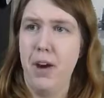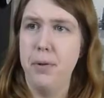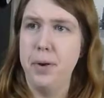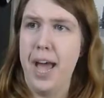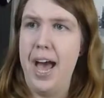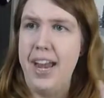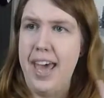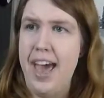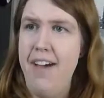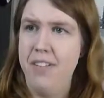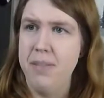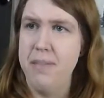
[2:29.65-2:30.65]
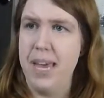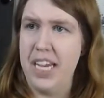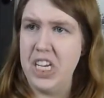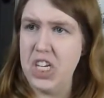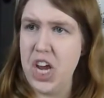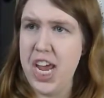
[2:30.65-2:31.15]
oh god, I have to make
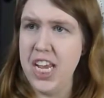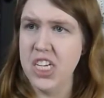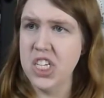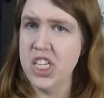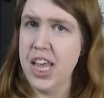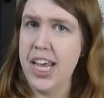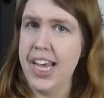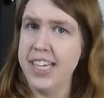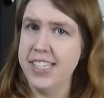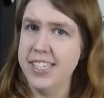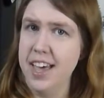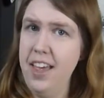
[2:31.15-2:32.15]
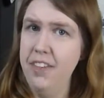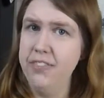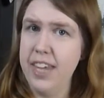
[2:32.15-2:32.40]
a change thing itself,